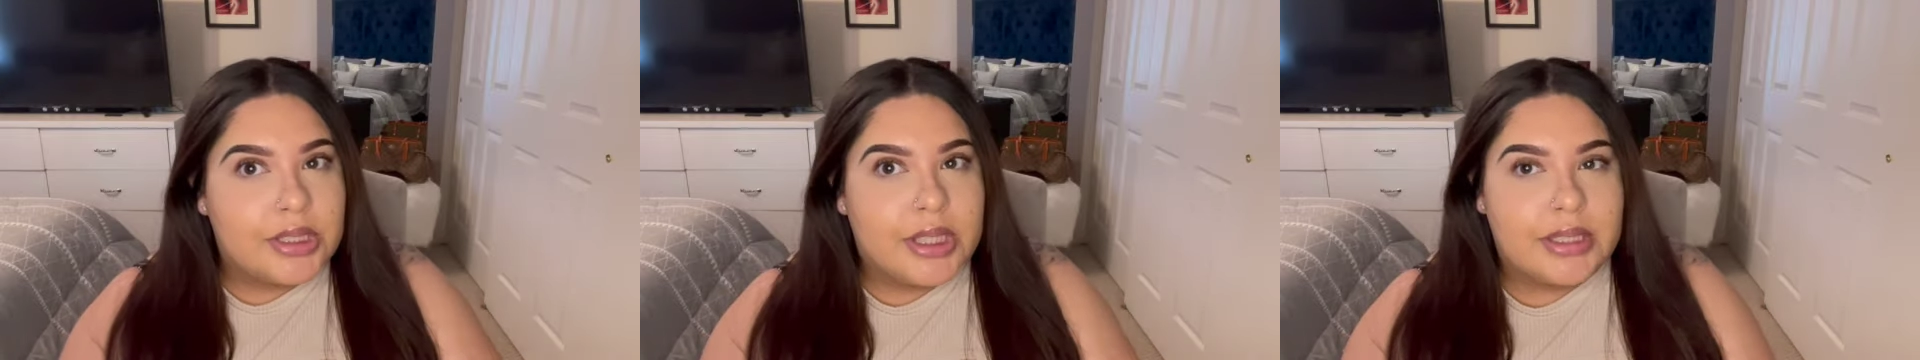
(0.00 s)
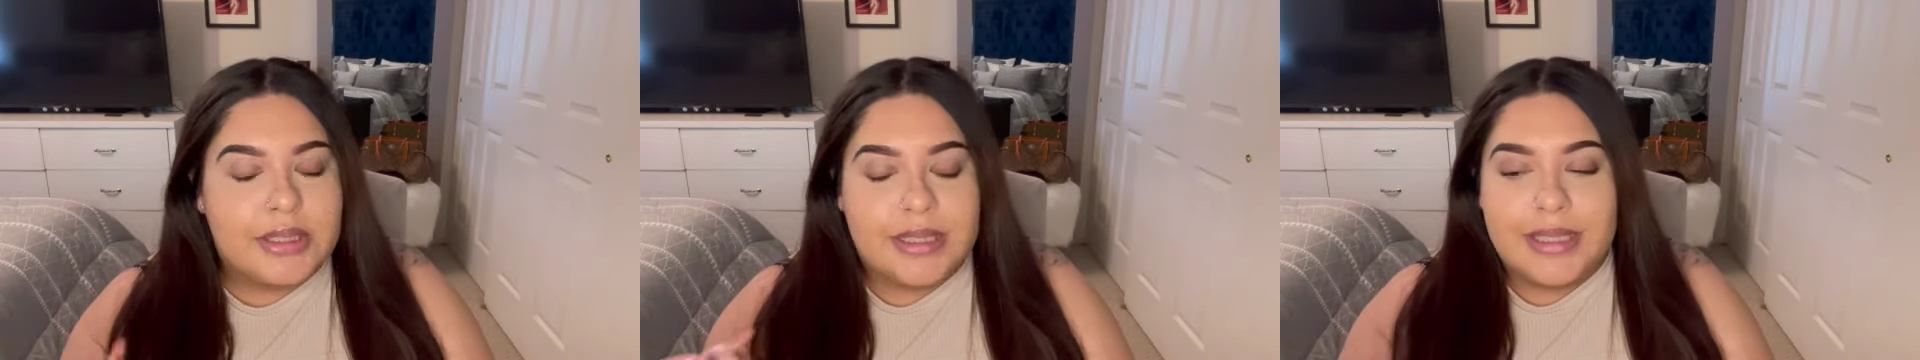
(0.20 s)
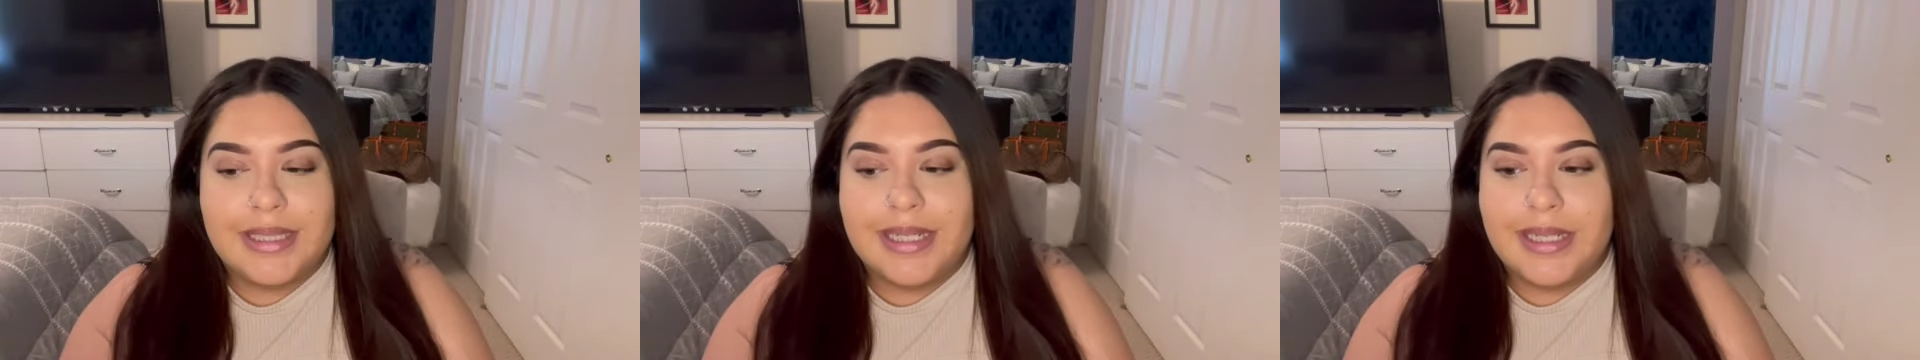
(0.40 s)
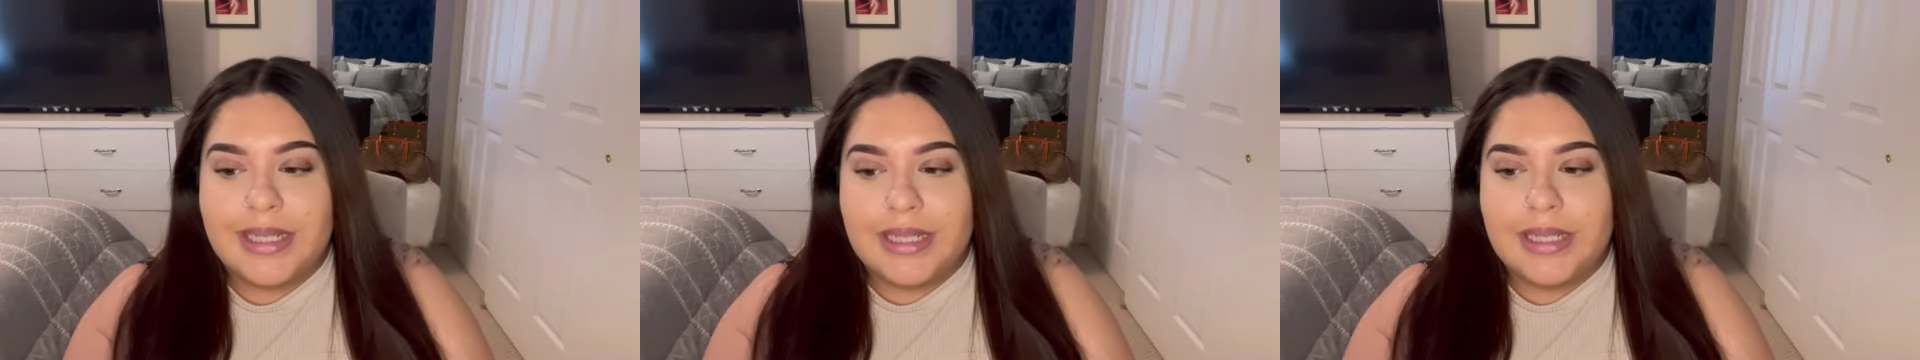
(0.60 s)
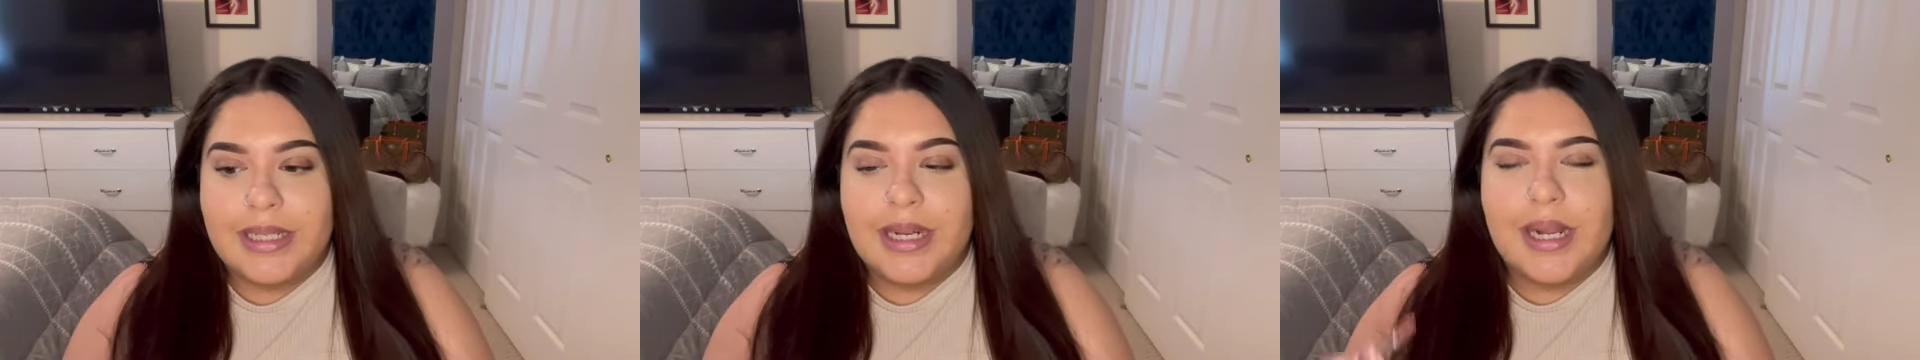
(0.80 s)
I didn't get
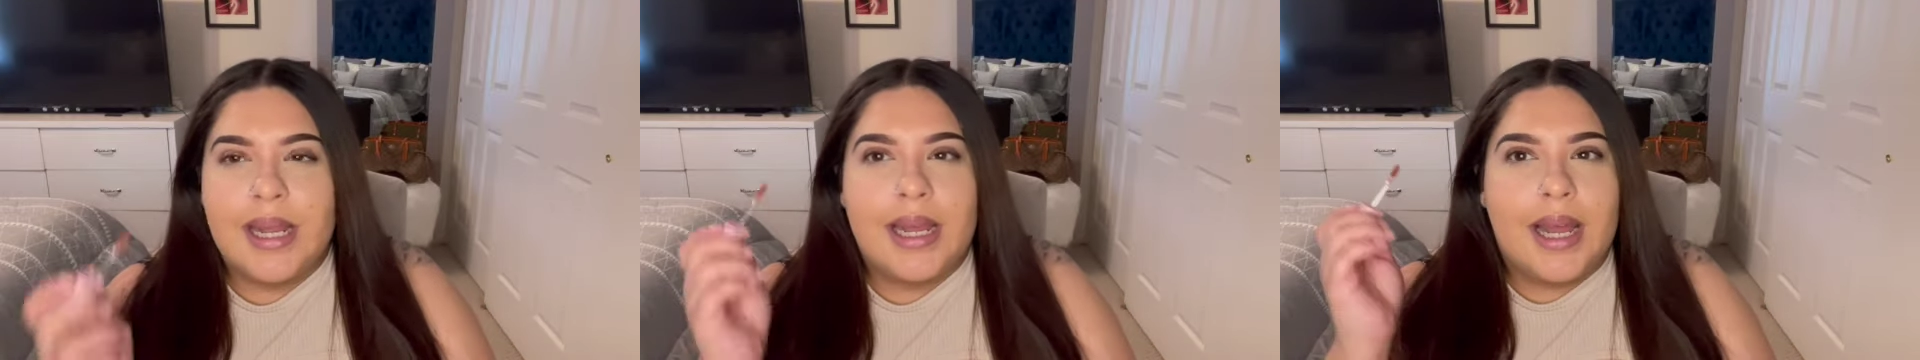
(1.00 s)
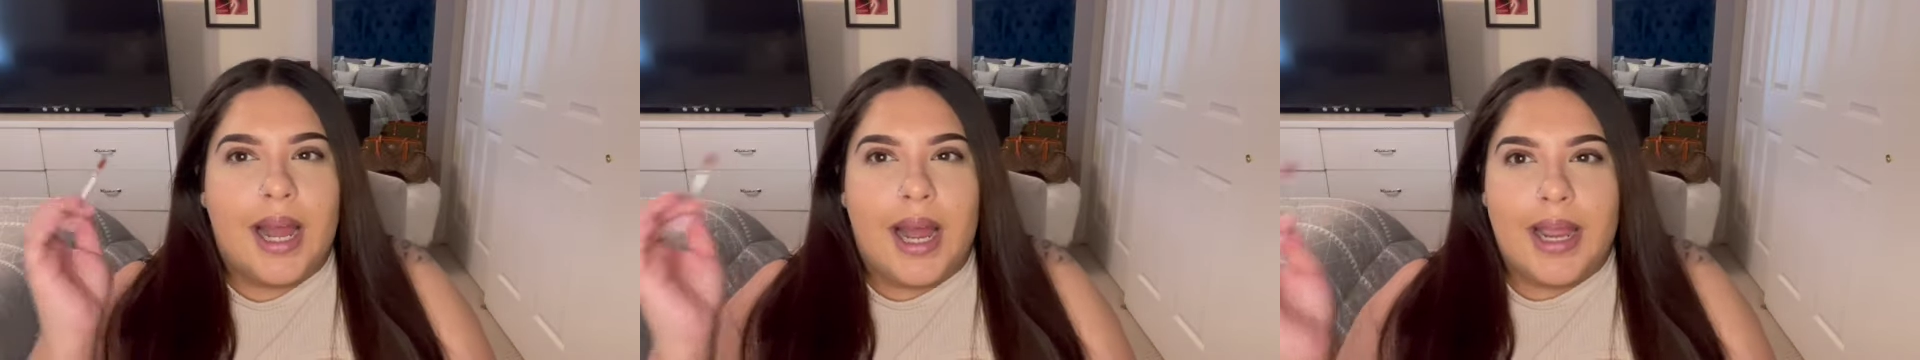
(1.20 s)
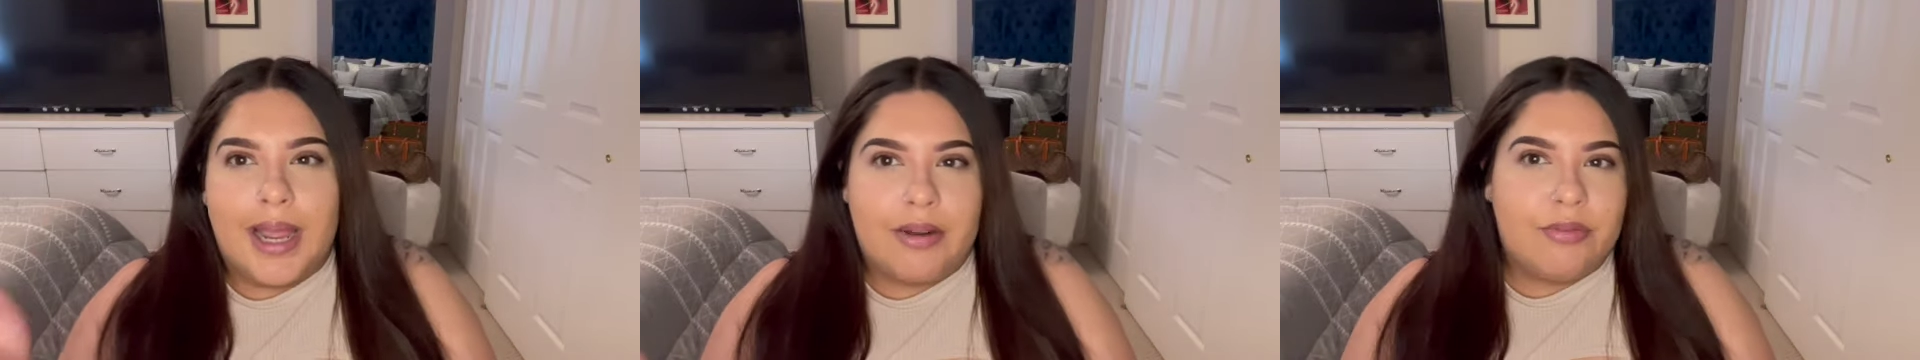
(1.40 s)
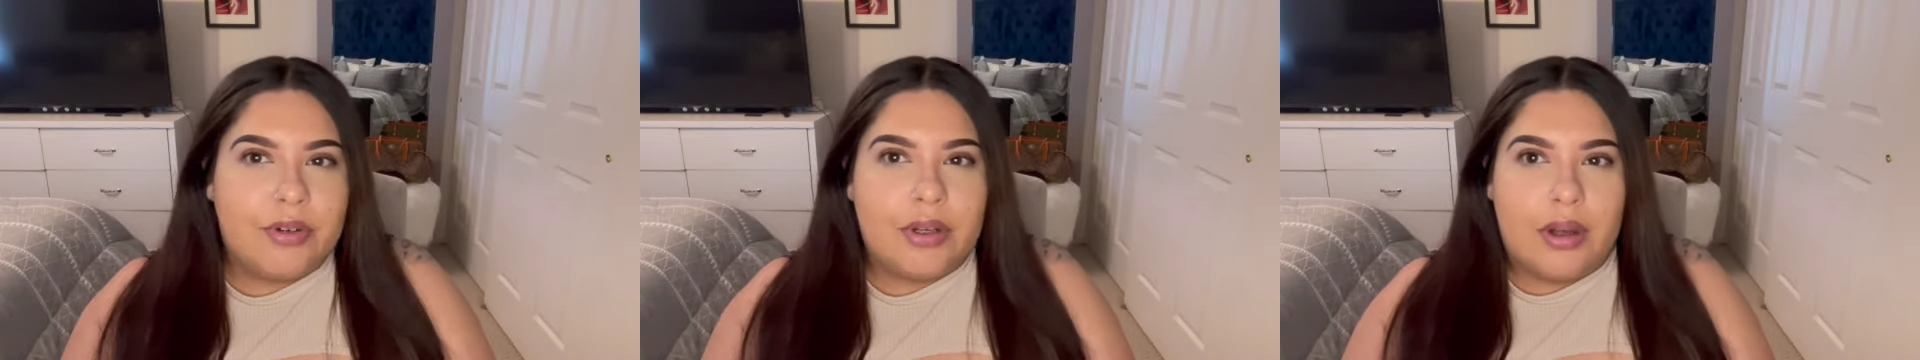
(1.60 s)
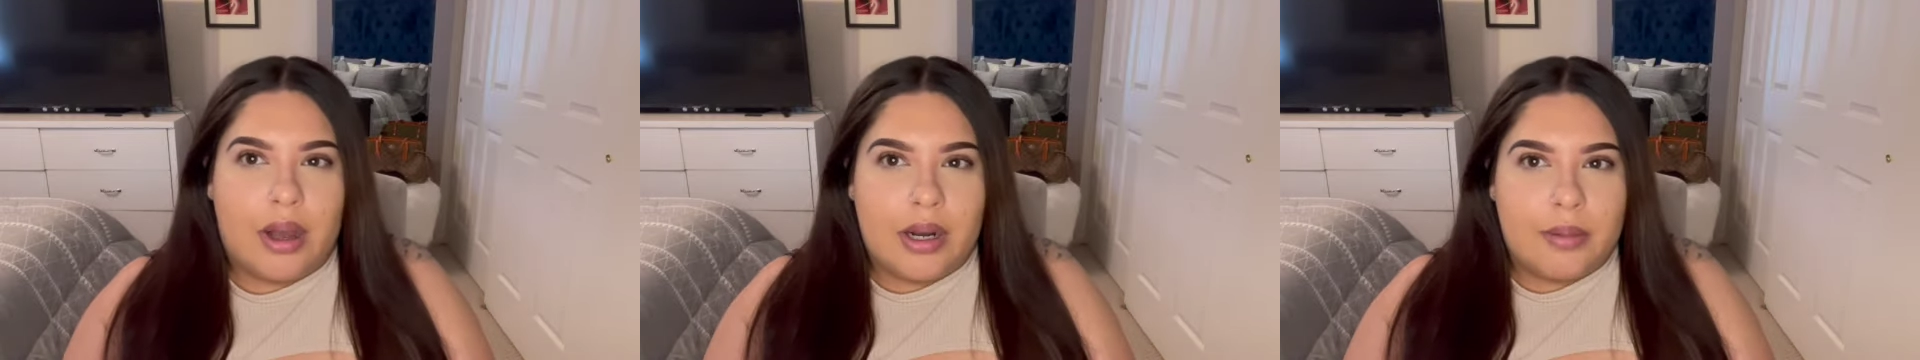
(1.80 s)
it, I had
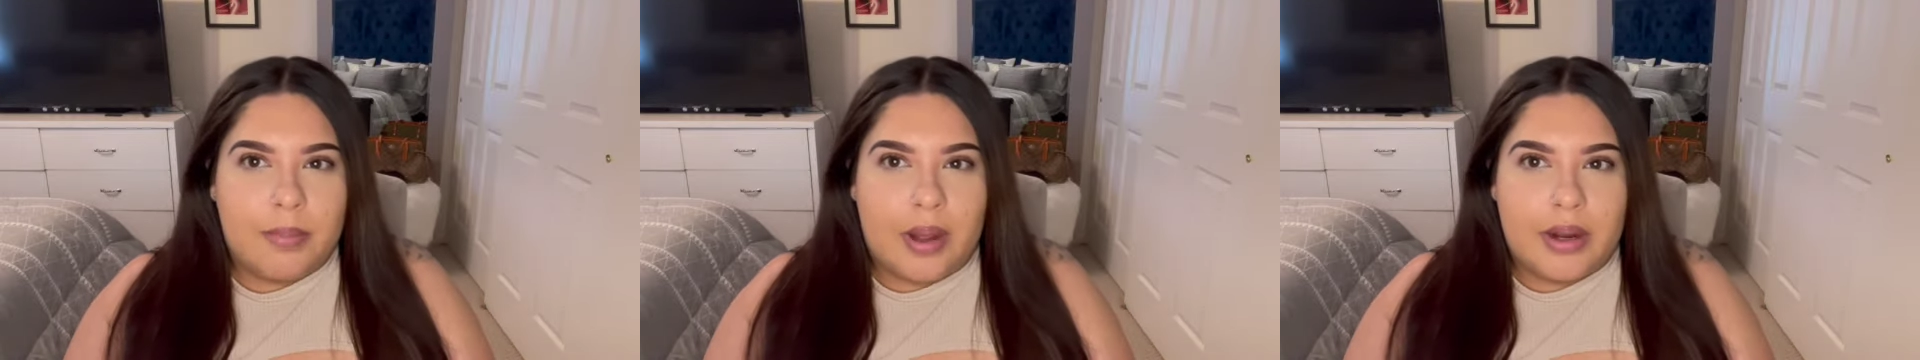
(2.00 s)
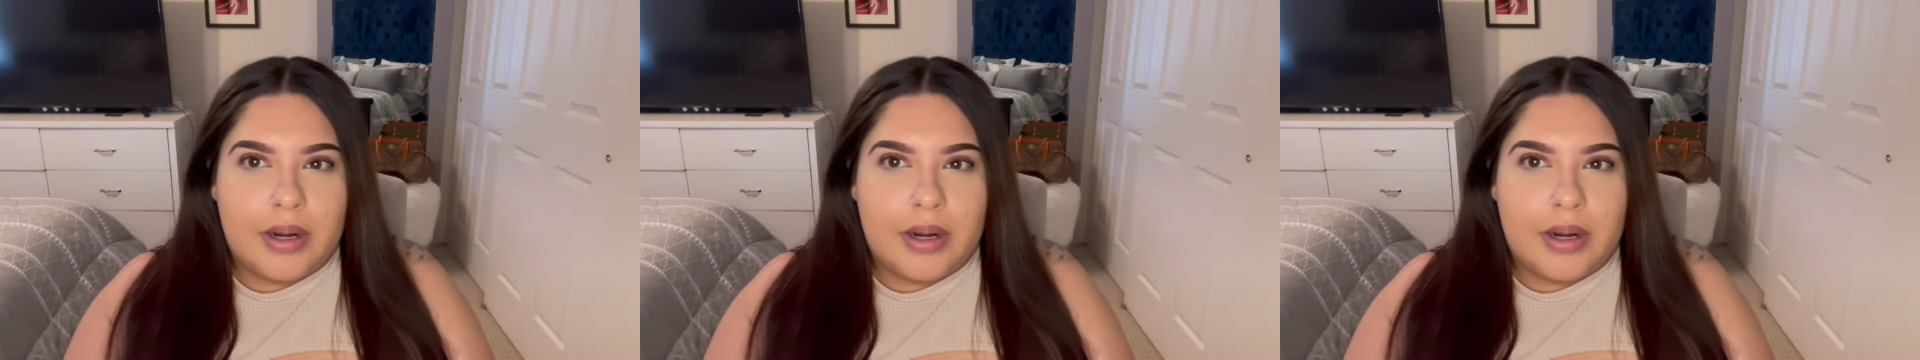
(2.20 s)
forgot about it.